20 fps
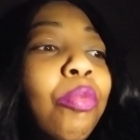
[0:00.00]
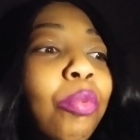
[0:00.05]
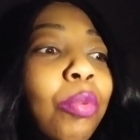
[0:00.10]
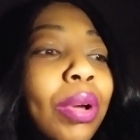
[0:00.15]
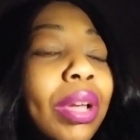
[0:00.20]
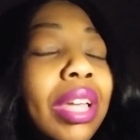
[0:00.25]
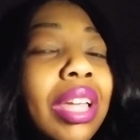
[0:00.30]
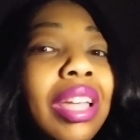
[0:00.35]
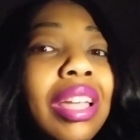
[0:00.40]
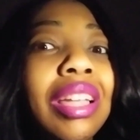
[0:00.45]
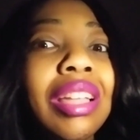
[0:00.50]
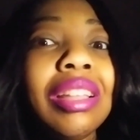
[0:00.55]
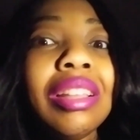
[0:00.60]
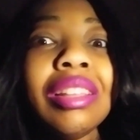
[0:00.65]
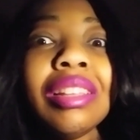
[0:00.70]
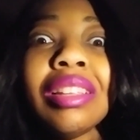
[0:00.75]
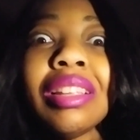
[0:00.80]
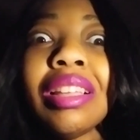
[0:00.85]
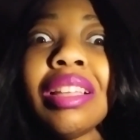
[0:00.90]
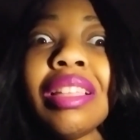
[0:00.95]

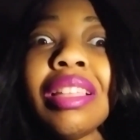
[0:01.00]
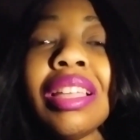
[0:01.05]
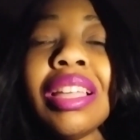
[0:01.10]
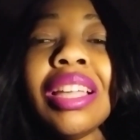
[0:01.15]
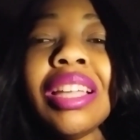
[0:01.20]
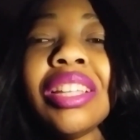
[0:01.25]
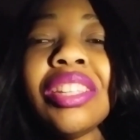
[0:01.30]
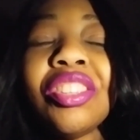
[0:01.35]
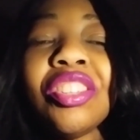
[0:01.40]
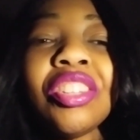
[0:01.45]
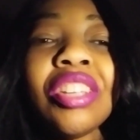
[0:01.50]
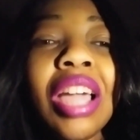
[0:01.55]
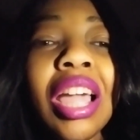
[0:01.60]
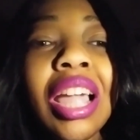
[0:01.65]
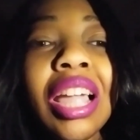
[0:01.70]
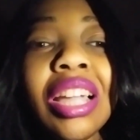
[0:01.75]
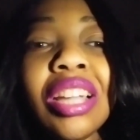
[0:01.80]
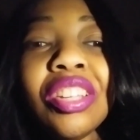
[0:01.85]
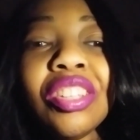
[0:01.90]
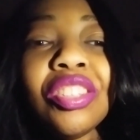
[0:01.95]
when it
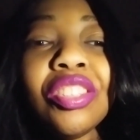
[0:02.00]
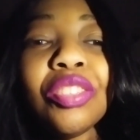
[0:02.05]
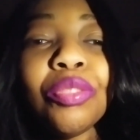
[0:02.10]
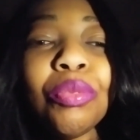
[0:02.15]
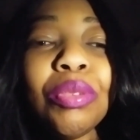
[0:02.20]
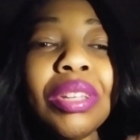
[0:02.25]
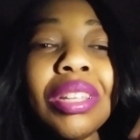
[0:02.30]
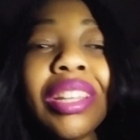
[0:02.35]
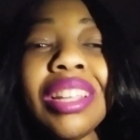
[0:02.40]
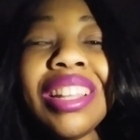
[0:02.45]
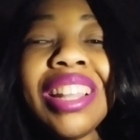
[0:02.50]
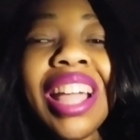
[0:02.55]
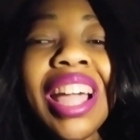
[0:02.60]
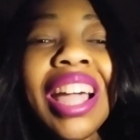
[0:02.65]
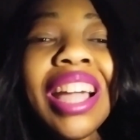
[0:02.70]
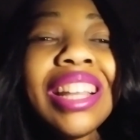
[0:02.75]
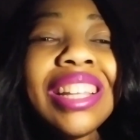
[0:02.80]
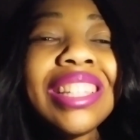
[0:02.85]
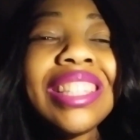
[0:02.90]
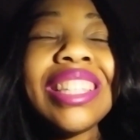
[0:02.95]
changed when the
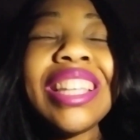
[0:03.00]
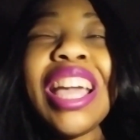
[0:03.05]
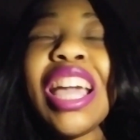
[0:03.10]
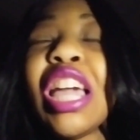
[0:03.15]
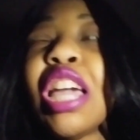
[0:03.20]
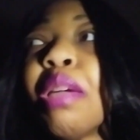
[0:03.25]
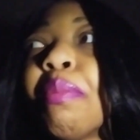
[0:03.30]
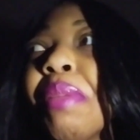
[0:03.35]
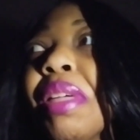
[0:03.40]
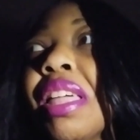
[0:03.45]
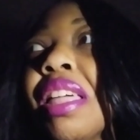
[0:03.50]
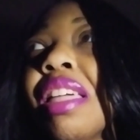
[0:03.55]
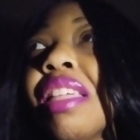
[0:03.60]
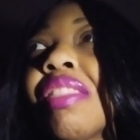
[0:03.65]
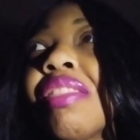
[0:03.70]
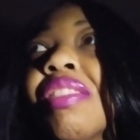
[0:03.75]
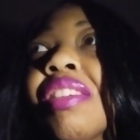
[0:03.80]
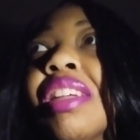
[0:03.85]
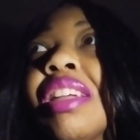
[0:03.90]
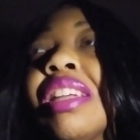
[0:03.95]
90s came
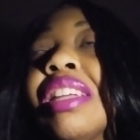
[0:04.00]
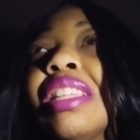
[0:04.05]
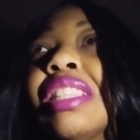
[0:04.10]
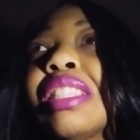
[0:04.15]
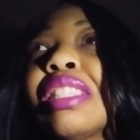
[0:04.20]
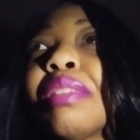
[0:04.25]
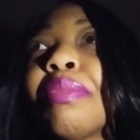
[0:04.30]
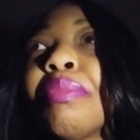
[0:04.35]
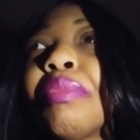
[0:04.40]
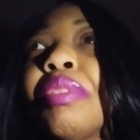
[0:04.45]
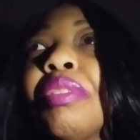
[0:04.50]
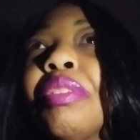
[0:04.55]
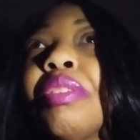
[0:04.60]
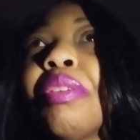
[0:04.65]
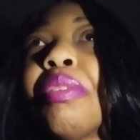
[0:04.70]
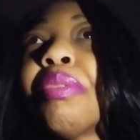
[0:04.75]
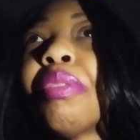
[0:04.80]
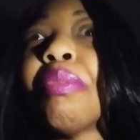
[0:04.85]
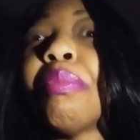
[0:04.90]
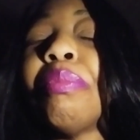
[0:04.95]
in. Things,
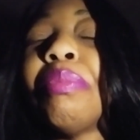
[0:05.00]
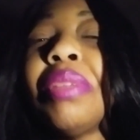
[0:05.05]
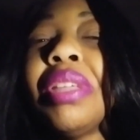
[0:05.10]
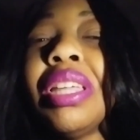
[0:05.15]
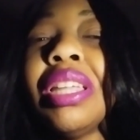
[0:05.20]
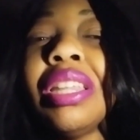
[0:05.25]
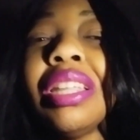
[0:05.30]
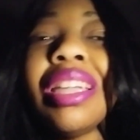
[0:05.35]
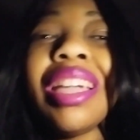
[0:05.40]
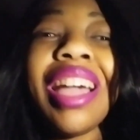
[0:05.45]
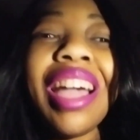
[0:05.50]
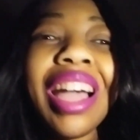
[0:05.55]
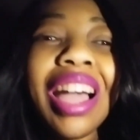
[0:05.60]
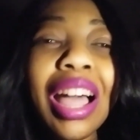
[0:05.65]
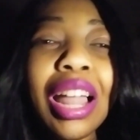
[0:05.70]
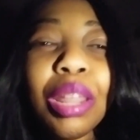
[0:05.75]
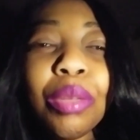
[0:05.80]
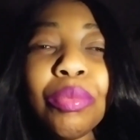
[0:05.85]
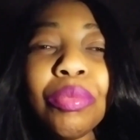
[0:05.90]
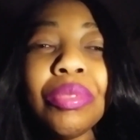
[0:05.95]
the media,
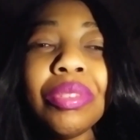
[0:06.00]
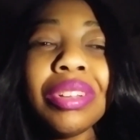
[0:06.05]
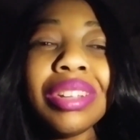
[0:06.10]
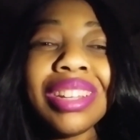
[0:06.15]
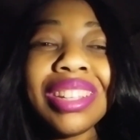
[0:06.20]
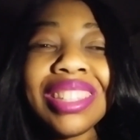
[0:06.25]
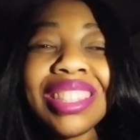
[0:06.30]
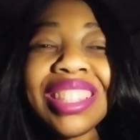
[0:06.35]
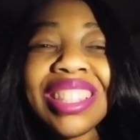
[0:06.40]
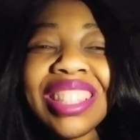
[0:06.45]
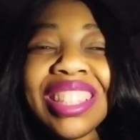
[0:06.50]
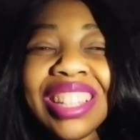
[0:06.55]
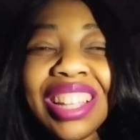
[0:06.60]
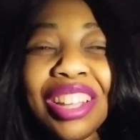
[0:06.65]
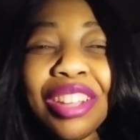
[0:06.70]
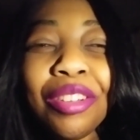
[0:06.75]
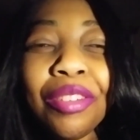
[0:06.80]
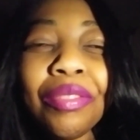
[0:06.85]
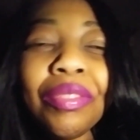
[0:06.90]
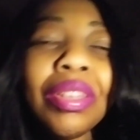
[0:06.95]
Hollywood
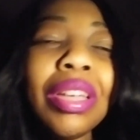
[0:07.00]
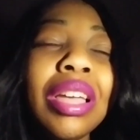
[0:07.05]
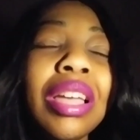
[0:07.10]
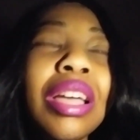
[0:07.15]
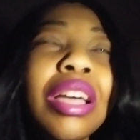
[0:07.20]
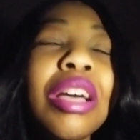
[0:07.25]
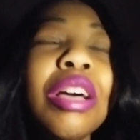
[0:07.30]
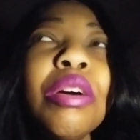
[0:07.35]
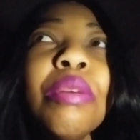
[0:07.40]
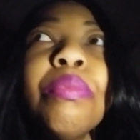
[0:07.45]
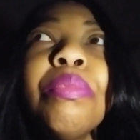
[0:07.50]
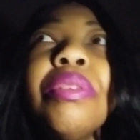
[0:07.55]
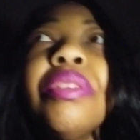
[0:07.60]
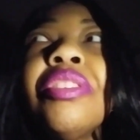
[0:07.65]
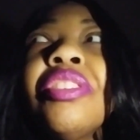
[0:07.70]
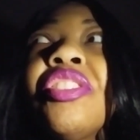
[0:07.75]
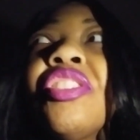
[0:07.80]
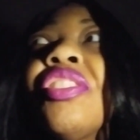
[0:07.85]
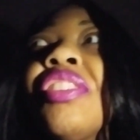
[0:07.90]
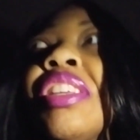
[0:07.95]
itself
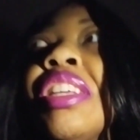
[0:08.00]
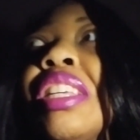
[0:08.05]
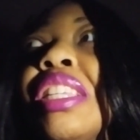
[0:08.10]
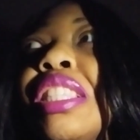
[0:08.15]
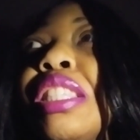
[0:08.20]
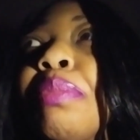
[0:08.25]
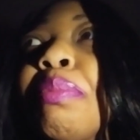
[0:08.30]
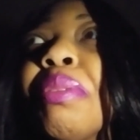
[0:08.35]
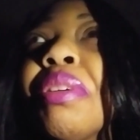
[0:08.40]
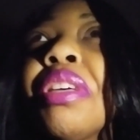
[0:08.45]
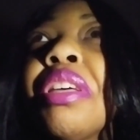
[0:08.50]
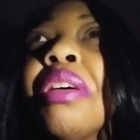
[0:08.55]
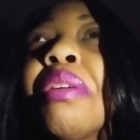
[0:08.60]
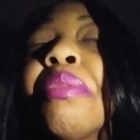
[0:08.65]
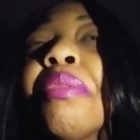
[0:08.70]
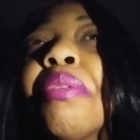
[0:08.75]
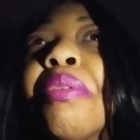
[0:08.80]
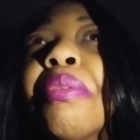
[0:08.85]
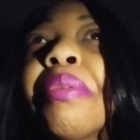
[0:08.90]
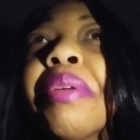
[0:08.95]
pushed things to
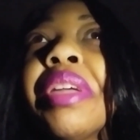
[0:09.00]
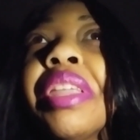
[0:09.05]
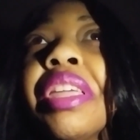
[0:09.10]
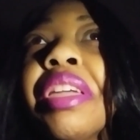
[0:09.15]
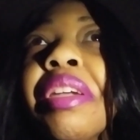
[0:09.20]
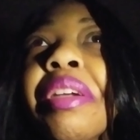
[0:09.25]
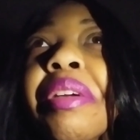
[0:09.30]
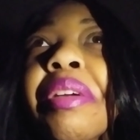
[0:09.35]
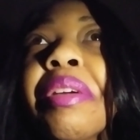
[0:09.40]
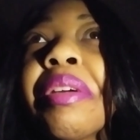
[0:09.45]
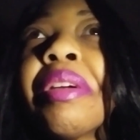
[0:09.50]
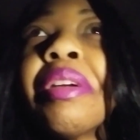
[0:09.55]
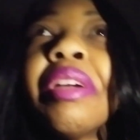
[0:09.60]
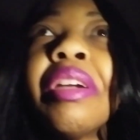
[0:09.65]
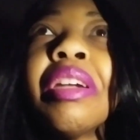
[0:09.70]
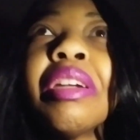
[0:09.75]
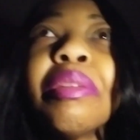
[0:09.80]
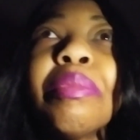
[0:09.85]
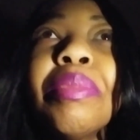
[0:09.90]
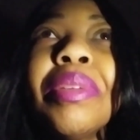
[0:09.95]
become grittier
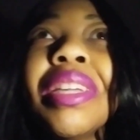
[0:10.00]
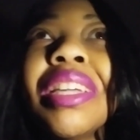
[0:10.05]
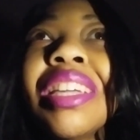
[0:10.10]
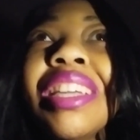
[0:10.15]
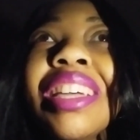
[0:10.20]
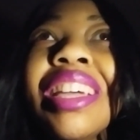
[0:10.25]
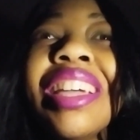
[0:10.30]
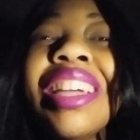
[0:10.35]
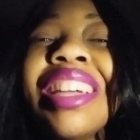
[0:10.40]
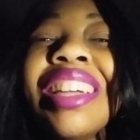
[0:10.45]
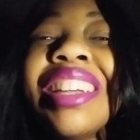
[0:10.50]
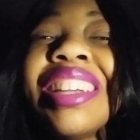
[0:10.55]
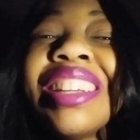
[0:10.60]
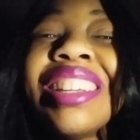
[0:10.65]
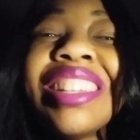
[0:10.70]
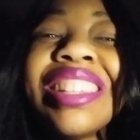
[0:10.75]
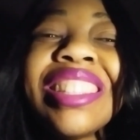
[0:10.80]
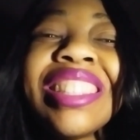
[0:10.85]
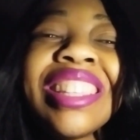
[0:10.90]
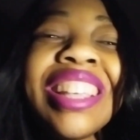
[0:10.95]

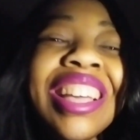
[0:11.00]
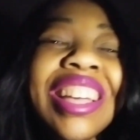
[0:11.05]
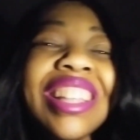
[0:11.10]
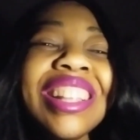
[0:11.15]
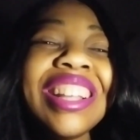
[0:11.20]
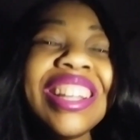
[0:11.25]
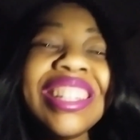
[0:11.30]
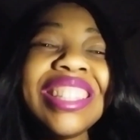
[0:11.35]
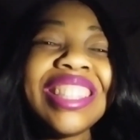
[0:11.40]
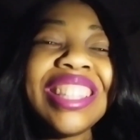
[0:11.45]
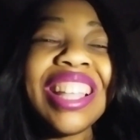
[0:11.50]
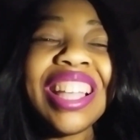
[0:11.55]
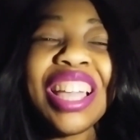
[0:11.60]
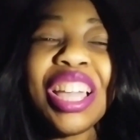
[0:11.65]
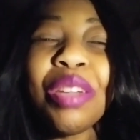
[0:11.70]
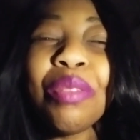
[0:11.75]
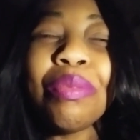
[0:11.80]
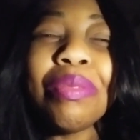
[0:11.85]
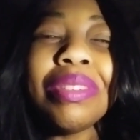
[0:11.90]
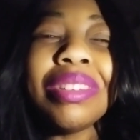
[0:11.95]
because they
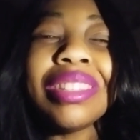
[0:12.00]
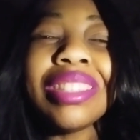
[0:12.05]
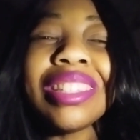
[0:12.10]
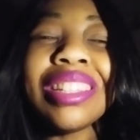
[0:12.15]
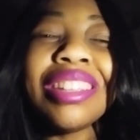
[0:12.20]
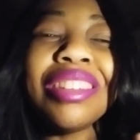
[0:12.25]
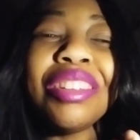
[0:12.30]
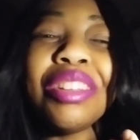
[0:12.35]
said it was,